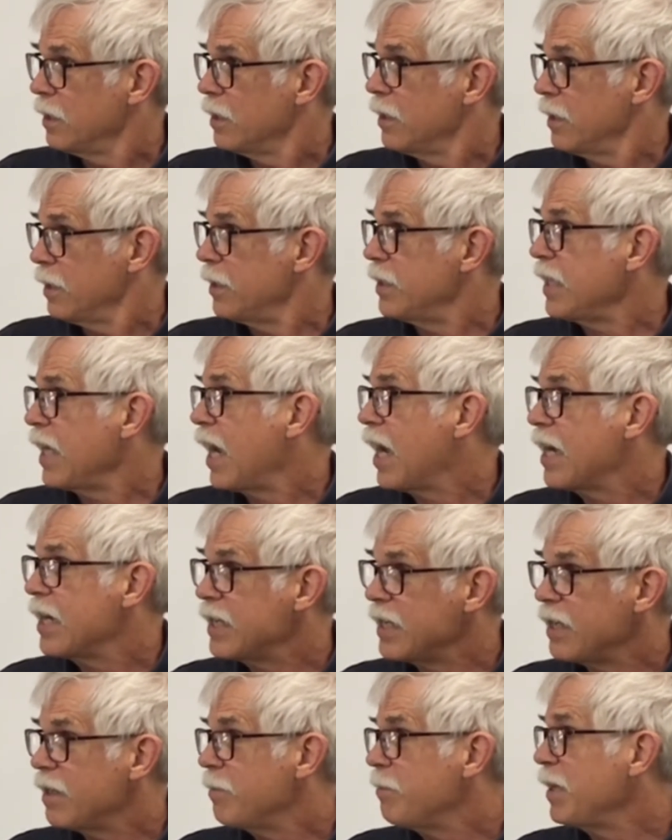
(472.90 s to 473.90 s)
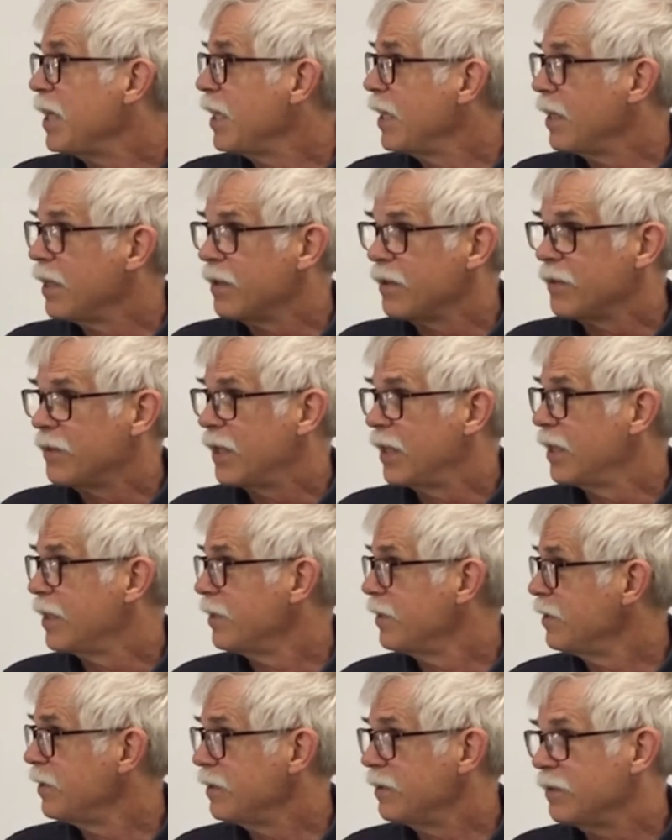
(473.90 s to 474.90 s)
The idea being that
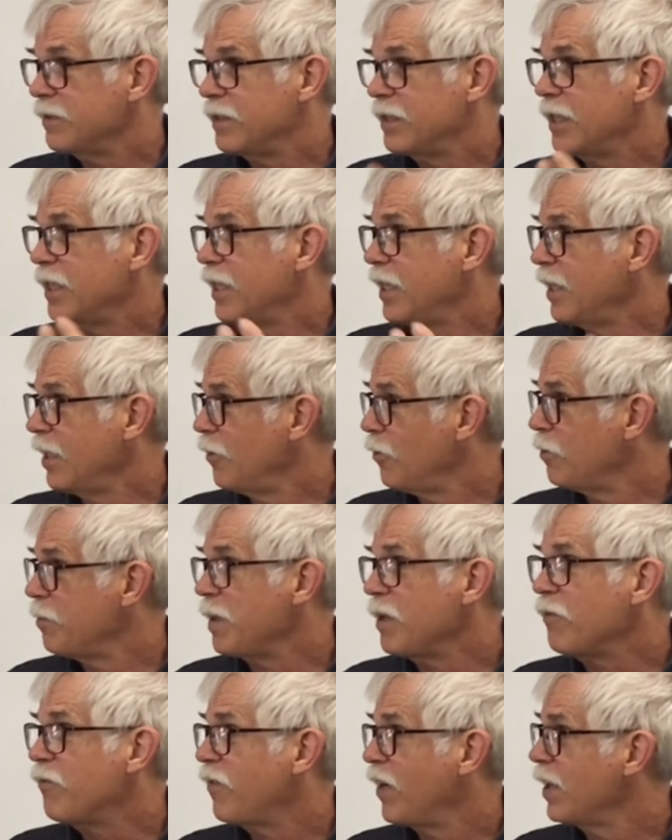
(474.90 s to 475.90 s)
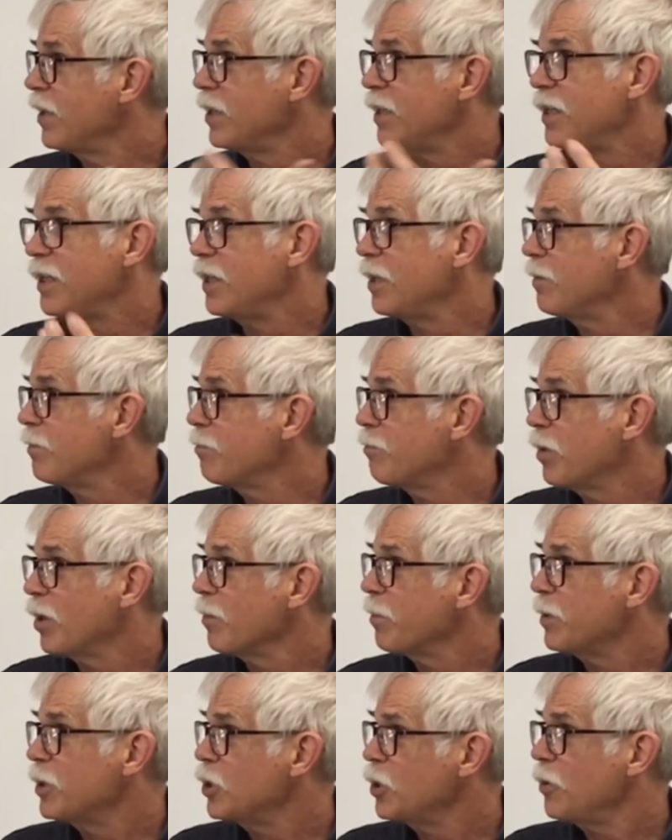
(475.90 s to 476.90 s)
it would be funded in
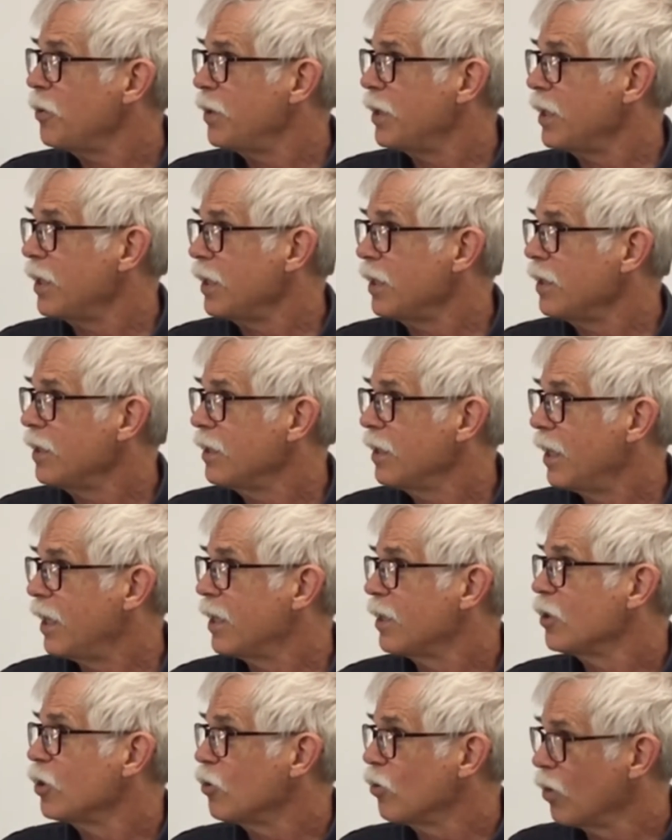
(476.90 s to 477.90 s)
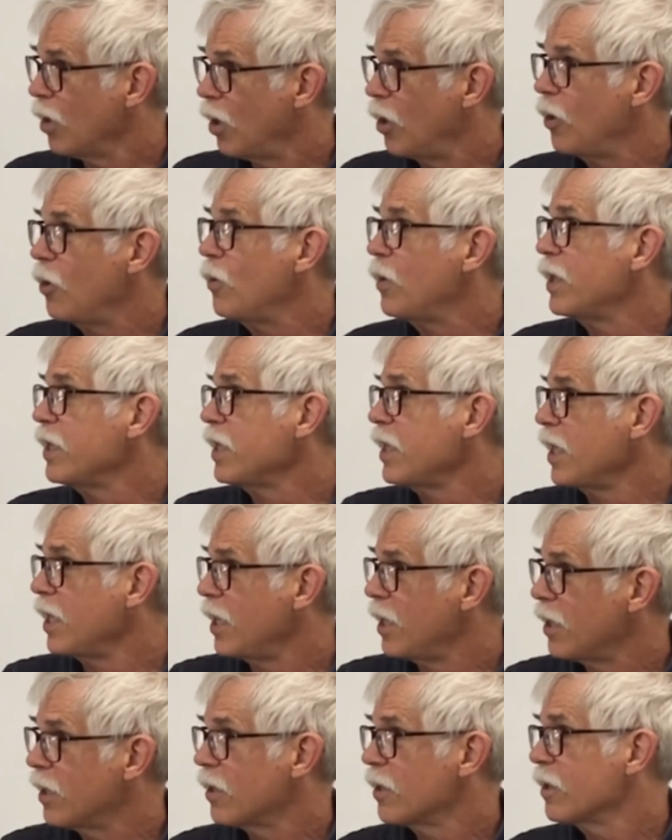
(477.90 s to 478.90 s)
perpetuity and grow a
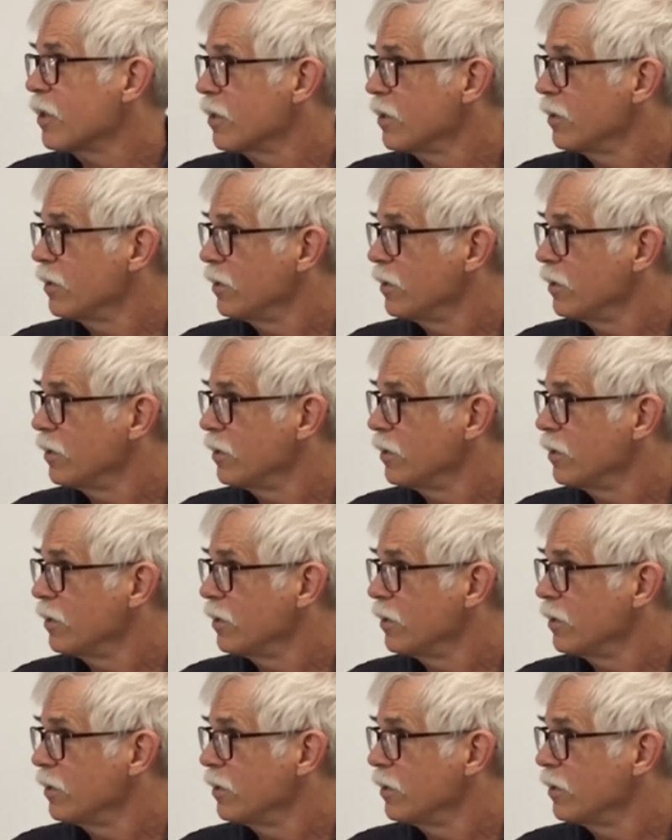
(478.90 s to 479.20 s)
year